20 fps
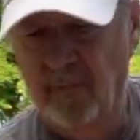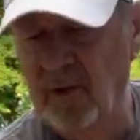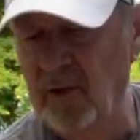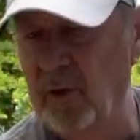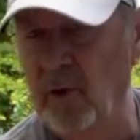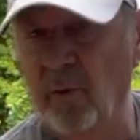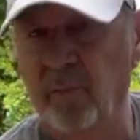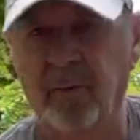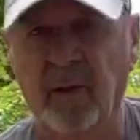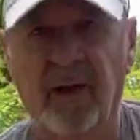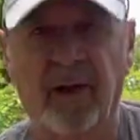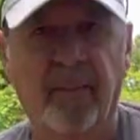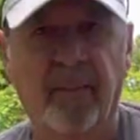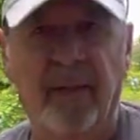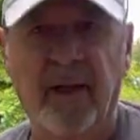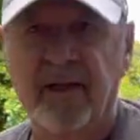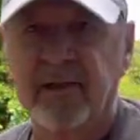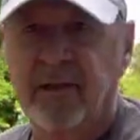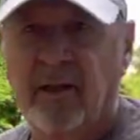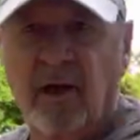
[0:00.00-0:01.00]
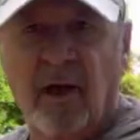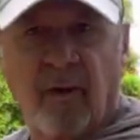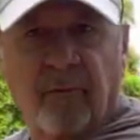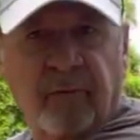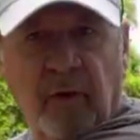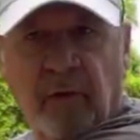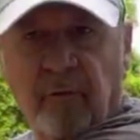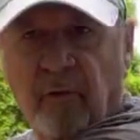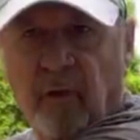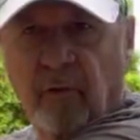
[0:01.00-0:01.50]
you'll play the best golf
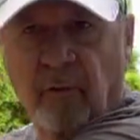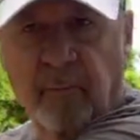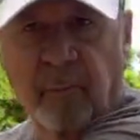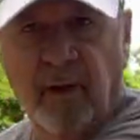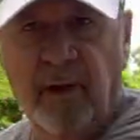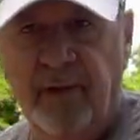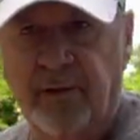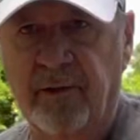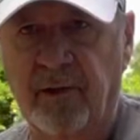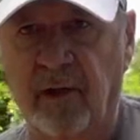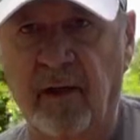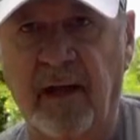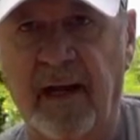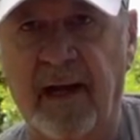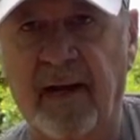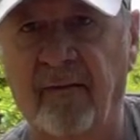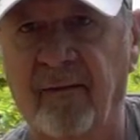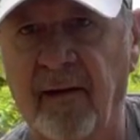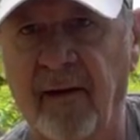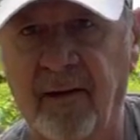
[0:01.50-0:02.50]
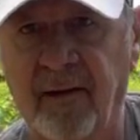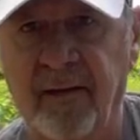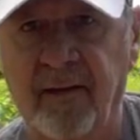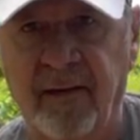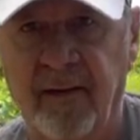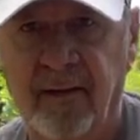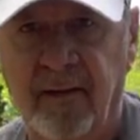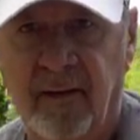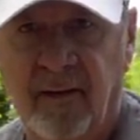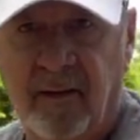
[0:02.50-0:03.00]
you've ever played in your life.
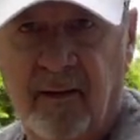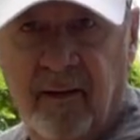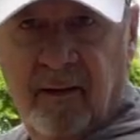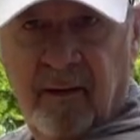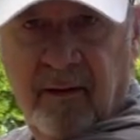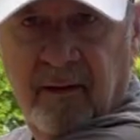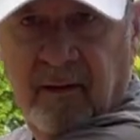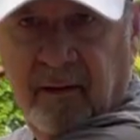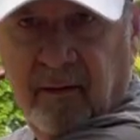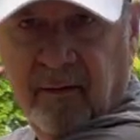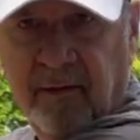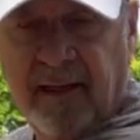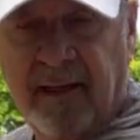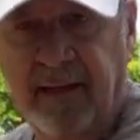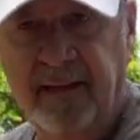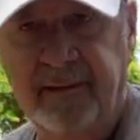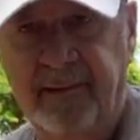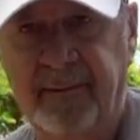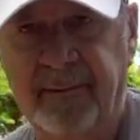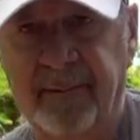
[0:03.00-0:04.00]
Okay?